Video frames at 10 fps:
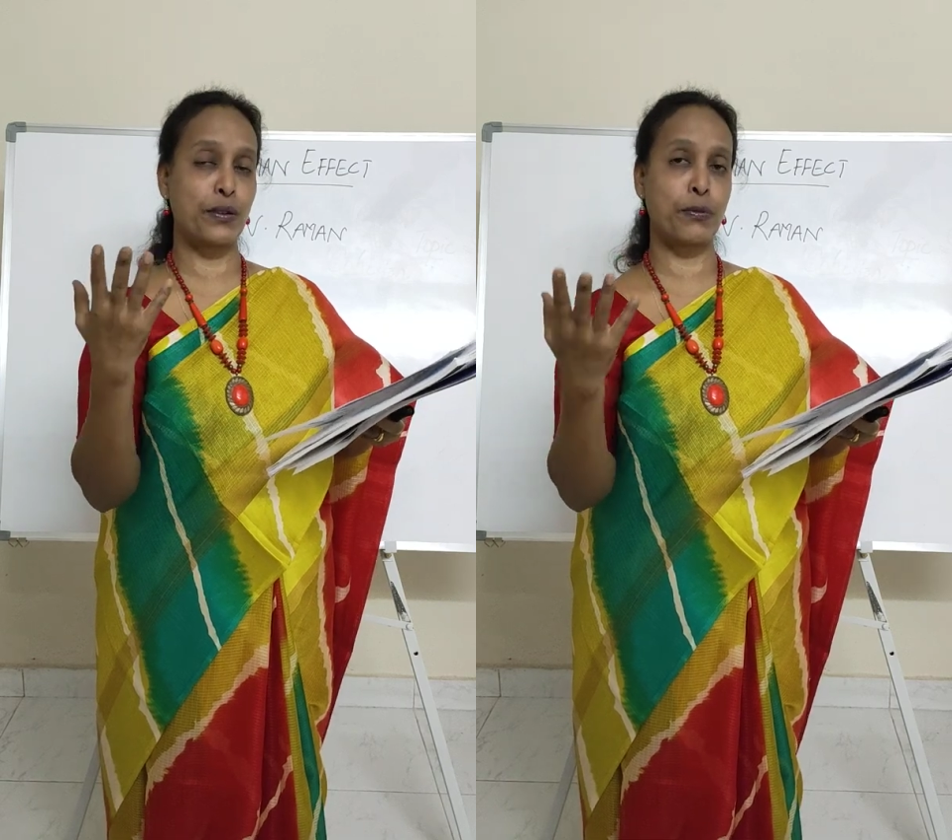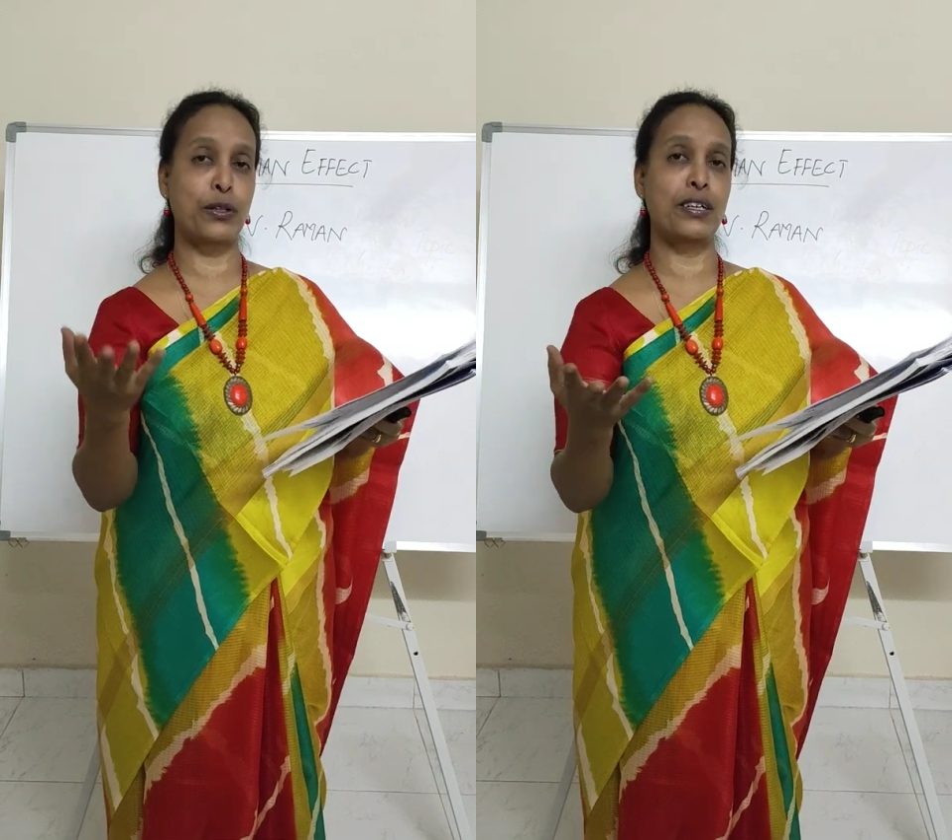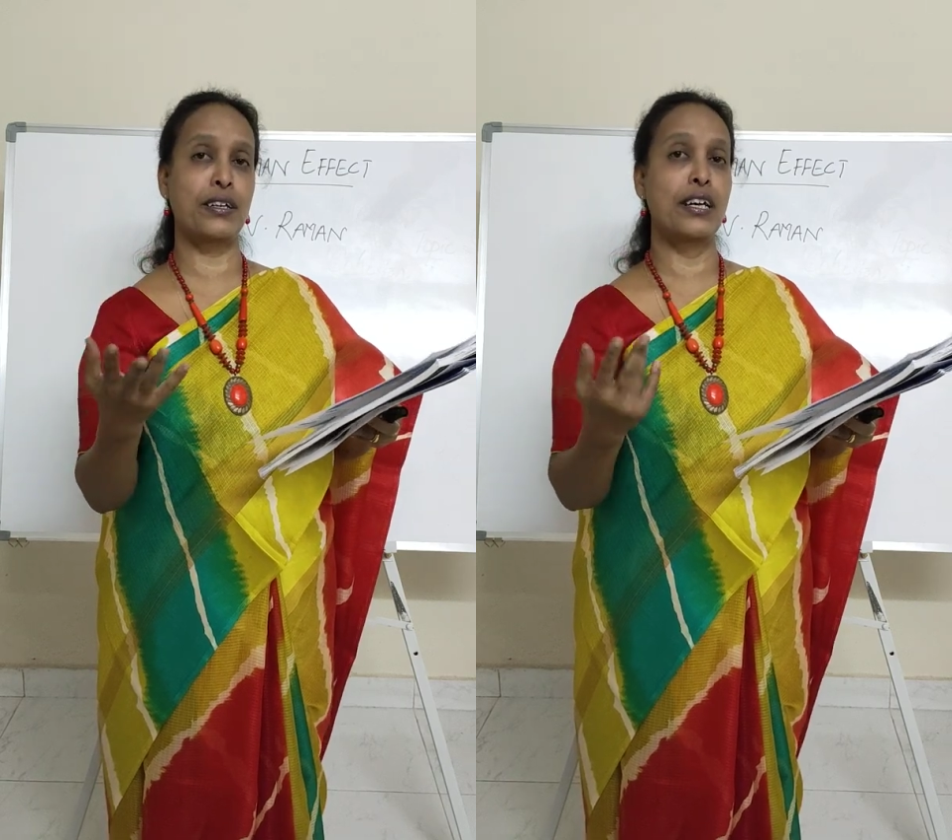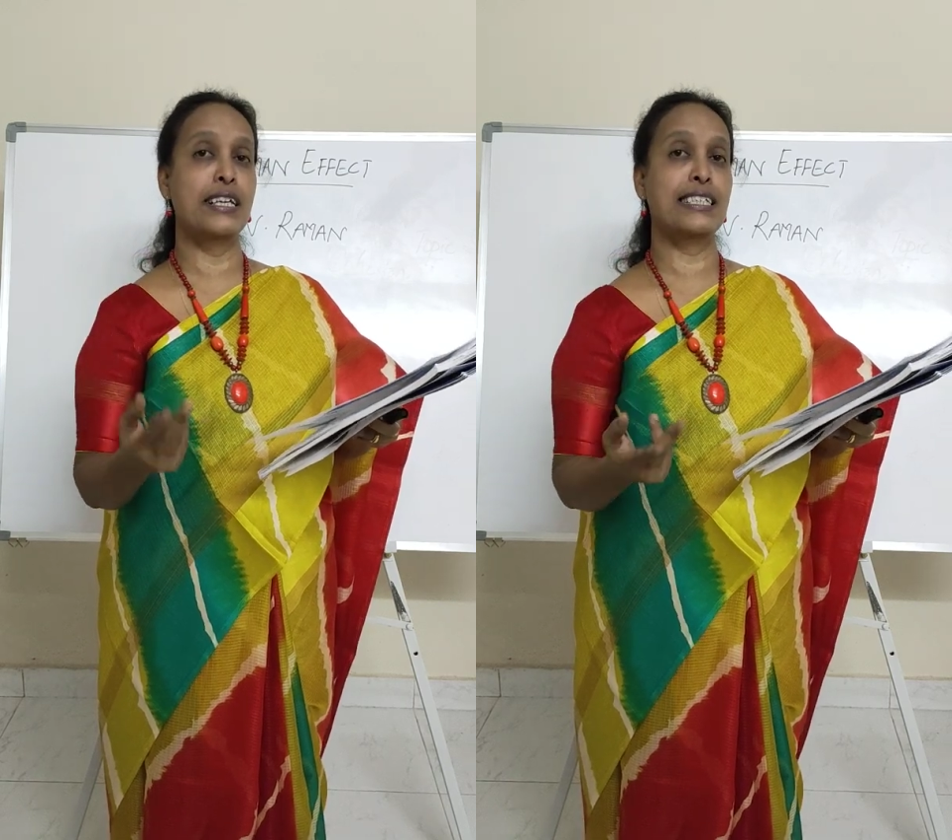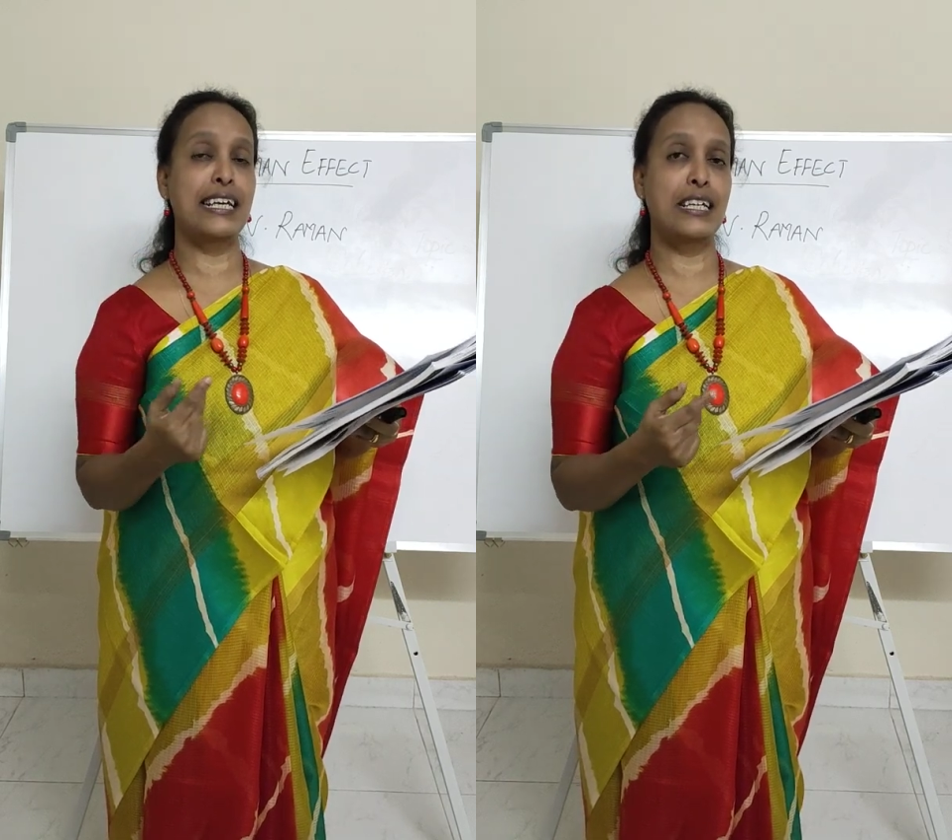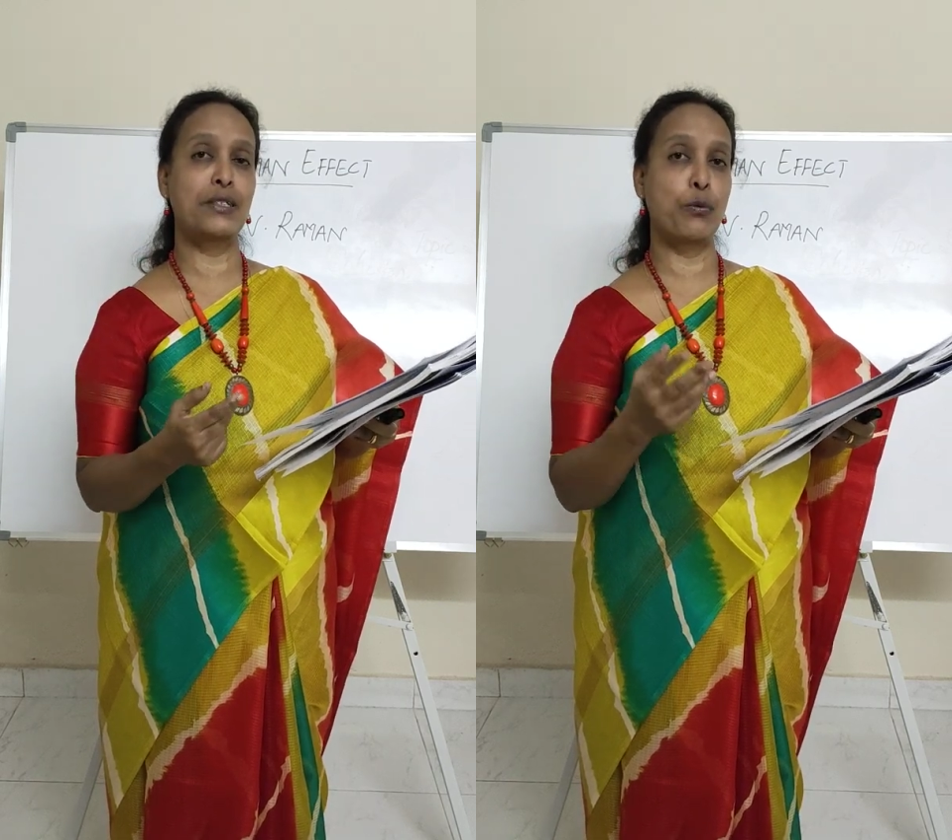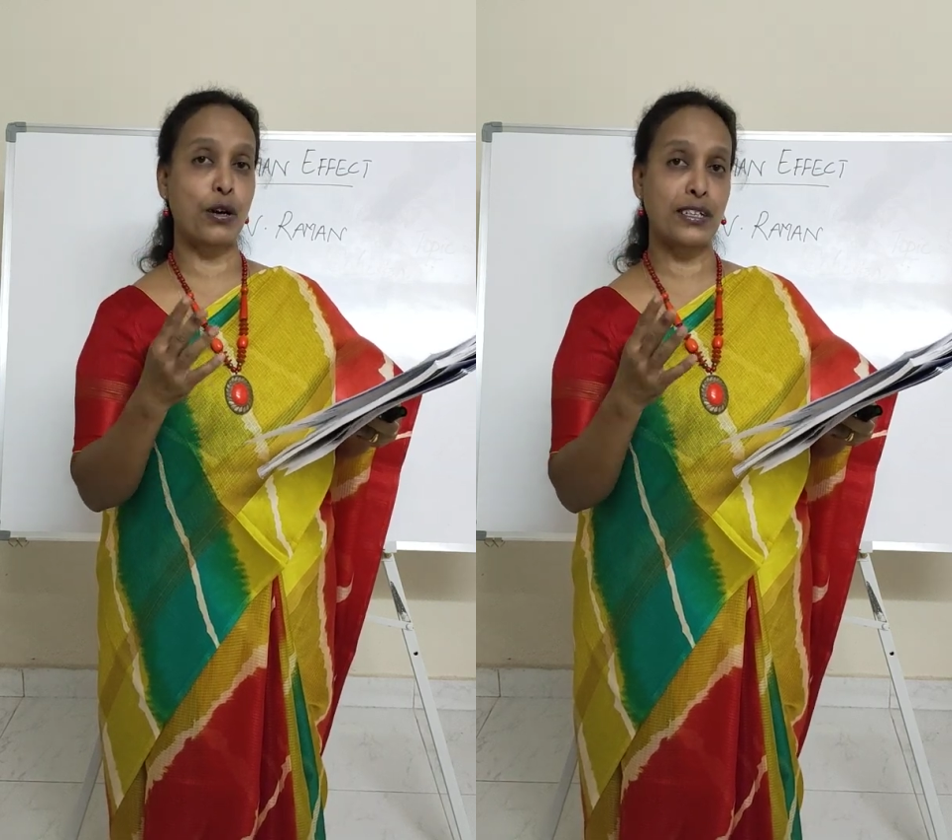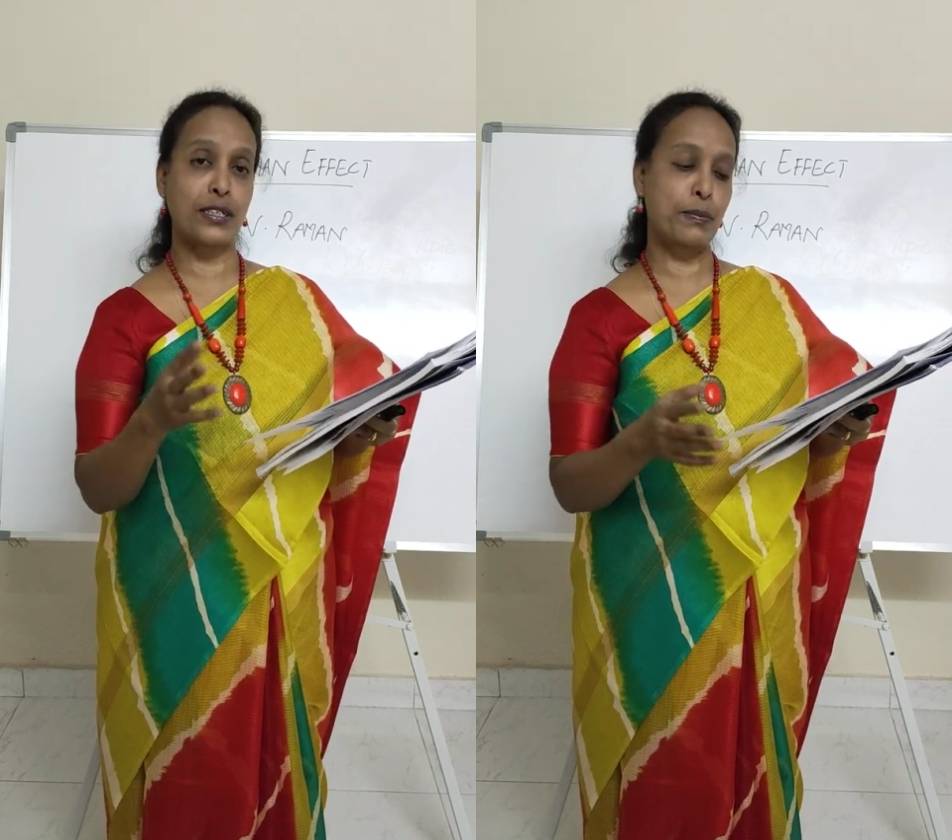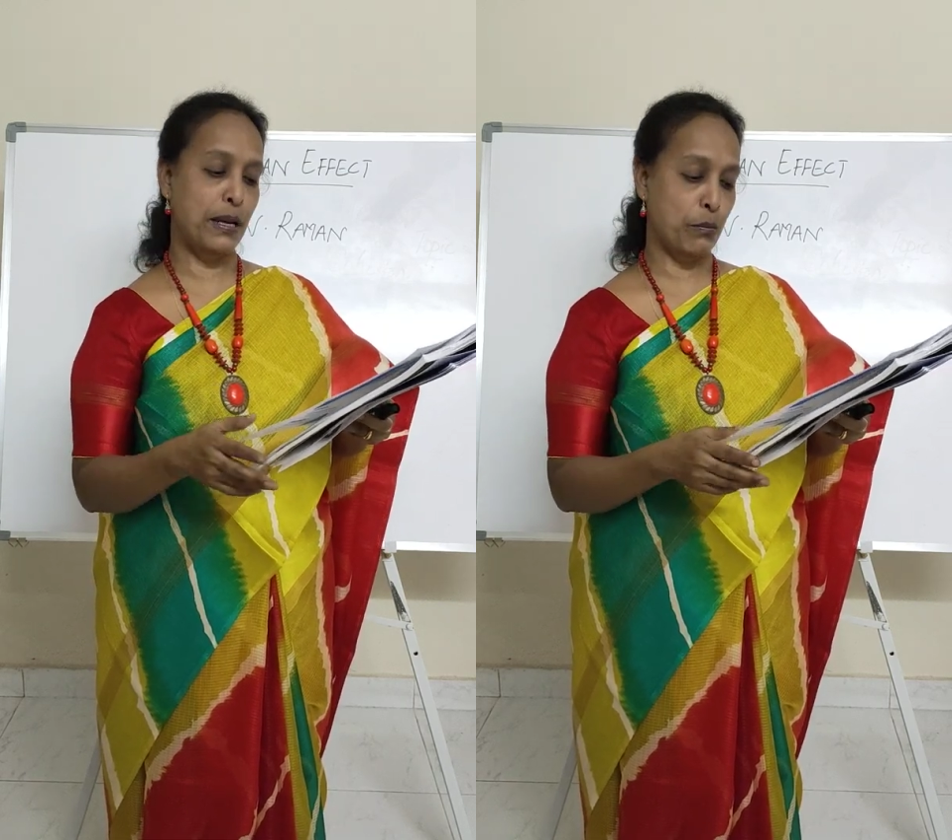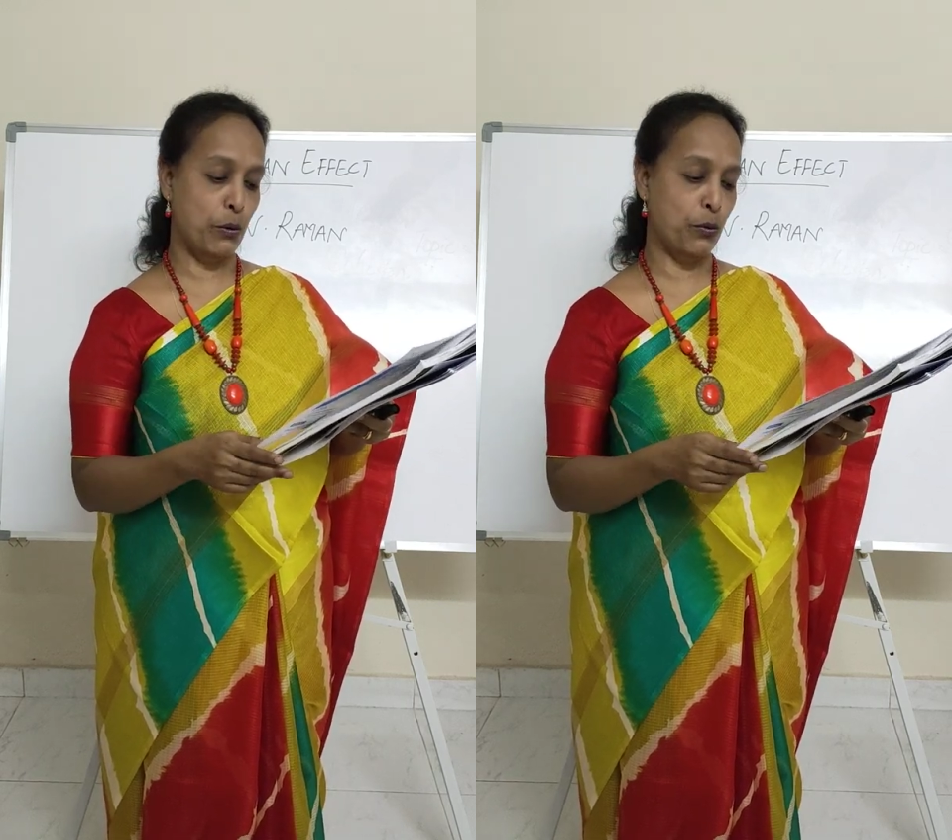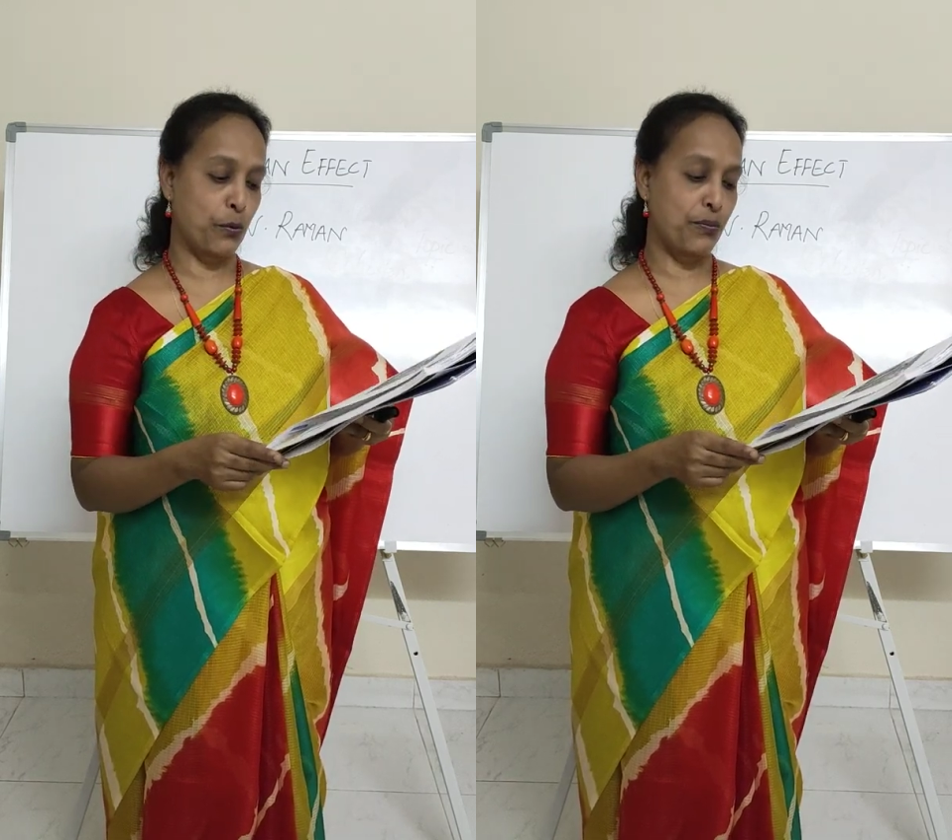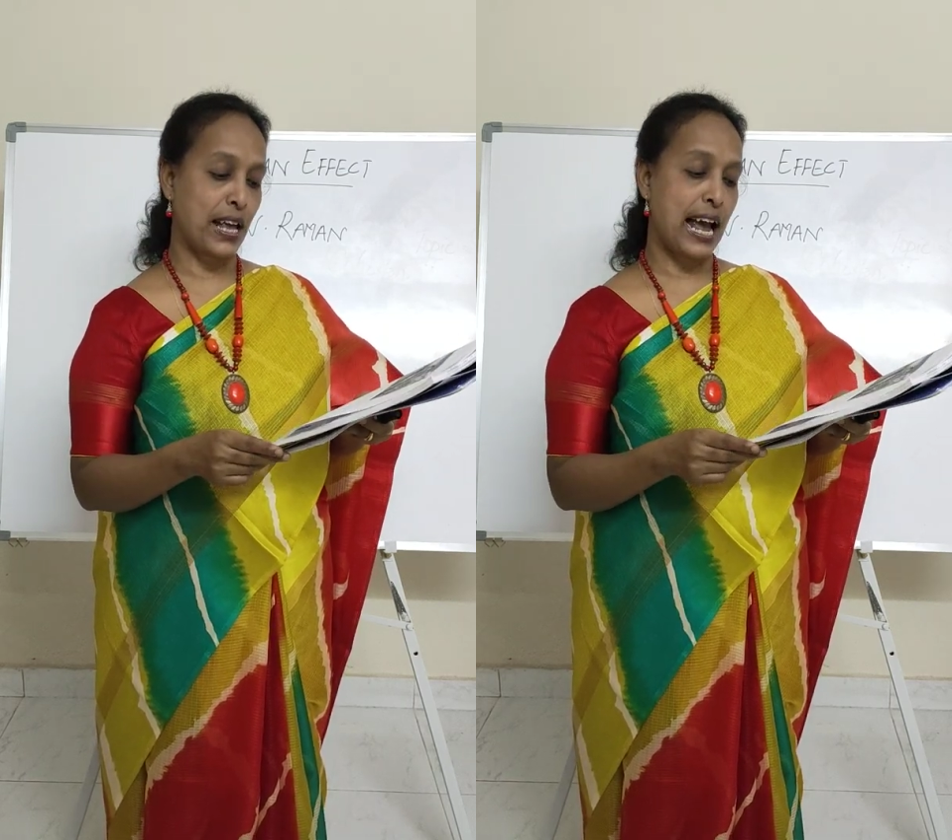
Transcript: about the sea's waters being blue.